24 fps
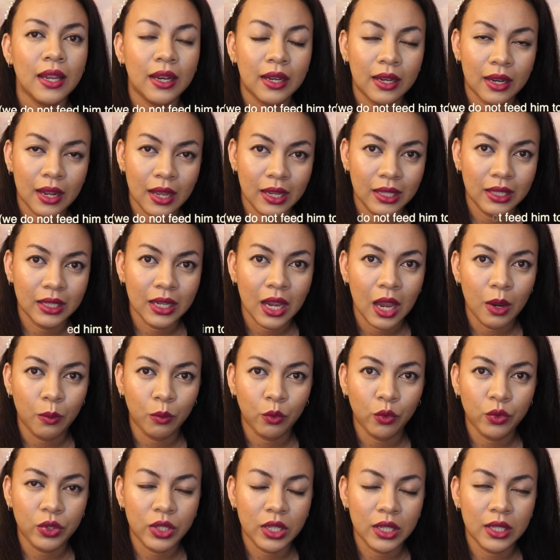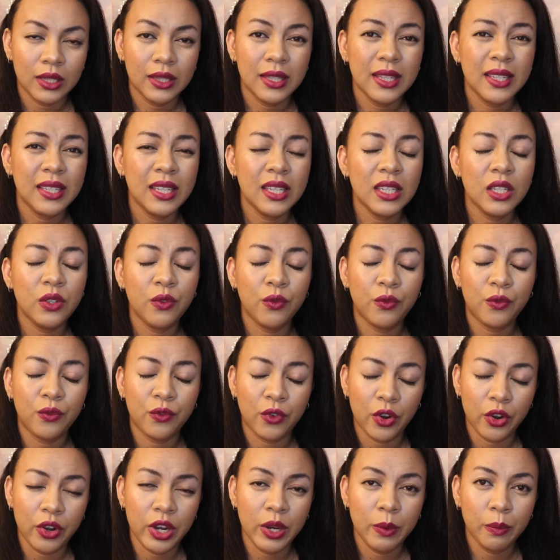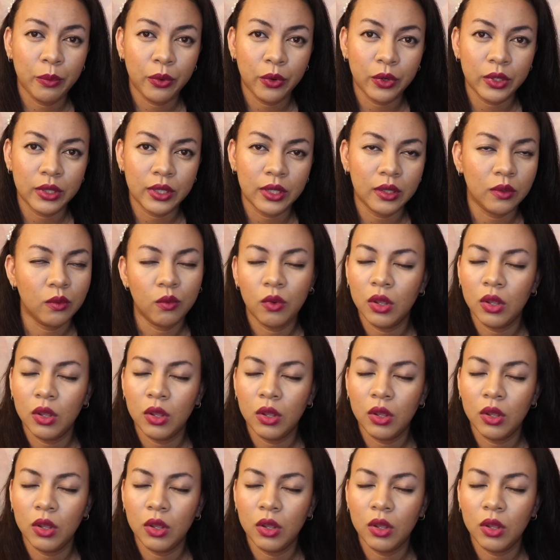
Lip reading: nighttime routine. This is very important.